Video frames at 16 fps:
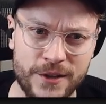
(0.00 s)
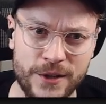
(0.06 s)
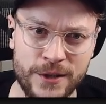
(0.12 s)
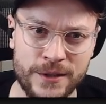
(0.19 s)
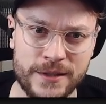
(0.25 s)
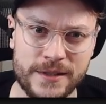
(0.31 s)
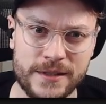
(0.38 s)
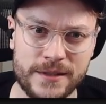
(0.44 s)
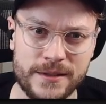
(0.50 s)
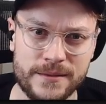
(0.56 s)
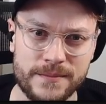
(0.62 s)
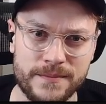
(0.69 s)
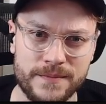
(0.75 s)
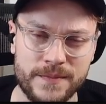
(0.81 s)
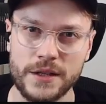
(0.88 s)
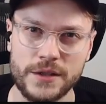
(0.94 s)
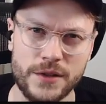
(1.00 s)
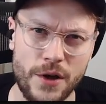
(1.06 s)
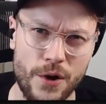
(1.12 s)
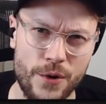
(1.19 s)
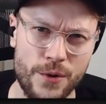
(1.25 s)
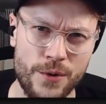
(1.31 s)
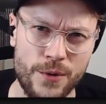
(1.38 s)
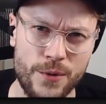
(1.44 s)
hits.
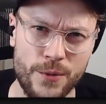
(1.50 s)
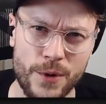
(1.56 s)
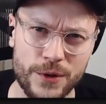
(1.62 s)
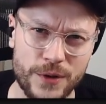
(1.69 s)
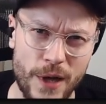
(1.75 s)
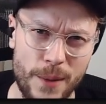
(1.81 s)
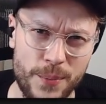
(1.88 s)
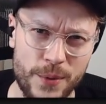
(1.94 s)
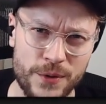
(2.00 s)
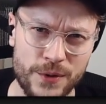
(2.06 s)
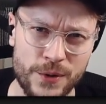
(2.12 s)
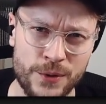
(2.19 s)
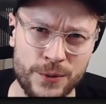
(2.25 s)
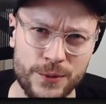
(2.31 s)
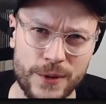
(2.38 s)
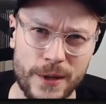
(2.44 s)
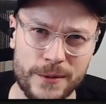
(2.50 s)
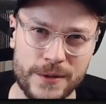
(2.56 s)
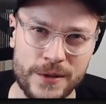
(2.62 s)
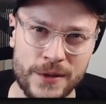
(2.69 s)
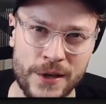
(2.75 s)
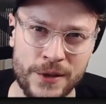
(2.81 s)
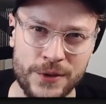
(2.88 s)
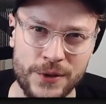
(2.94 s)
So what happened in
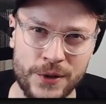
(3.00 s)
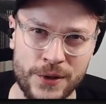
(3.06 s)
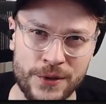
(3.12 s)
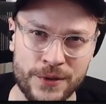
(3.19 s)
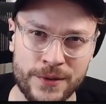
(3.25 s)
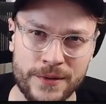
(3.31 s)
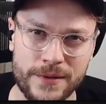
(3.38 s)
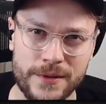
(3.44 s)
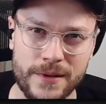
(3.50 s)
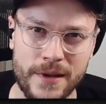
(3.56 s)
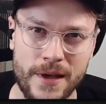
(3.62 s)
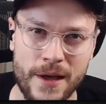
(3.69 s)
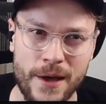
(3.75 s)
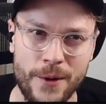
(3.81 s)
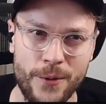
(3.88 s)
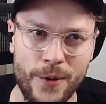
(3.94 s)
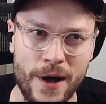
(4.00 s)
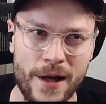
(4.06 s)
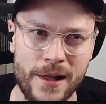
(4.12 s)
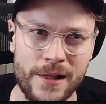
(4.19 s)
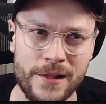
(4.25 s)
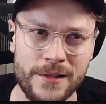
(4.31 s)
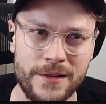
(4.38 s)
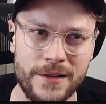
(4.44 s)
2019?
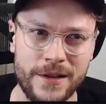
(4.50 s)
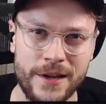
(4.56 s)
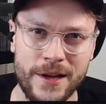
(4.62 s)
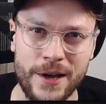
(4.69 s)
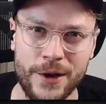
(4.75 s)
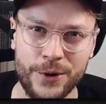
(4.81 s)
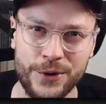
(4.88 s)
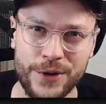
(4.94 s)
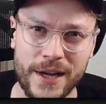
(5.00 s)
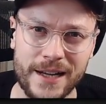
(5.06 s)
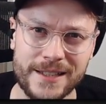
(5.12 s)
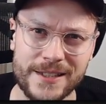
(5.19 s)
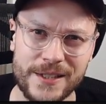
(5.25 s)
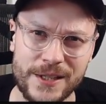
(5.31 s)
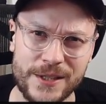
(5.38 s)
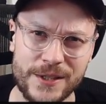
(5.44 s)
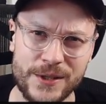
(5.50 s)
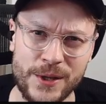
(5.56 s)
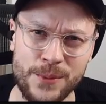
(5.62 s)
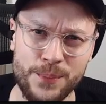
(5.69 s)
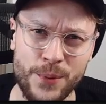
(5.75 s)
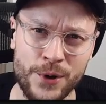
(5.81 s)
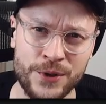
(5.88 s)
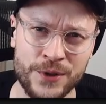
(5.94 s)
Well, React
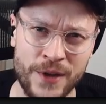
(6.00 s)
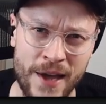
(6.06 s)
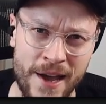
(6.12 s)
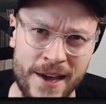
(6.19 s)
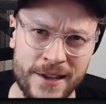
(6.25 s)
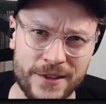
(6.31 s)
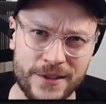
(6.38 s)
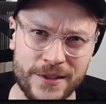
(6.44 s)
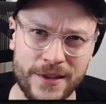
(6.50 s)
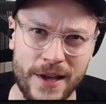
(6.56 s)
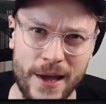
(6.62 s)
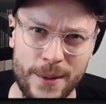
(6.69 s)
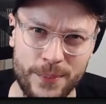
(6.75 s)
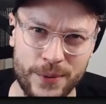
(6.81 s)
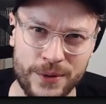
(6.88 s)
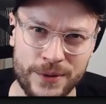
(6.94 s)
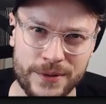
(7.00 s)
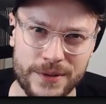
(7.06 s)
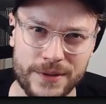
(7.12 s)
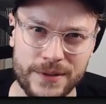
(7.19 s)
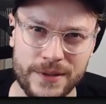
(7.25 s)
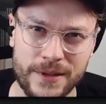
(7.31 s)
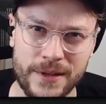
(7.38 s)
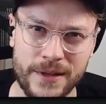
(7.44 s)
16.8
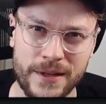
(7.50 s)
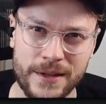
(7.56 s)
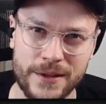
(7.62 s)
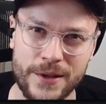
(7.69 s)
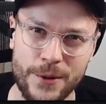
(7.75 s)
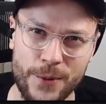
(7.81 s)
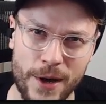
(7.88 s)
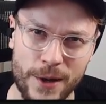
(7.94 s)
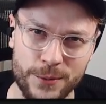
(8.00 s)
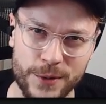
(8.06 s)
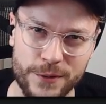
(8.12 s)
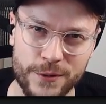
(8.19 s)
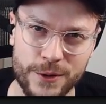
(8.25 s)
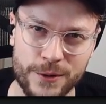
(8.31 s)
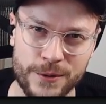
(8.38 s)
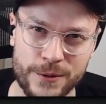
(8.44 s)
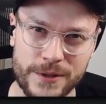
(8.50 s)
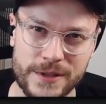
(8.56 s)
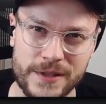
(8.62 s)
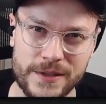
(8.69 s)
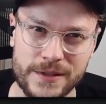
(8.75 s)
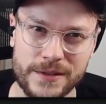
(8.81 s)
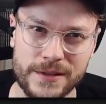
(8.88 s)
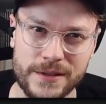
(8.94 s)
happened, the one with
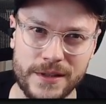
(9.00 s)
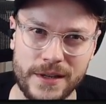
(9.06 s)
hooks.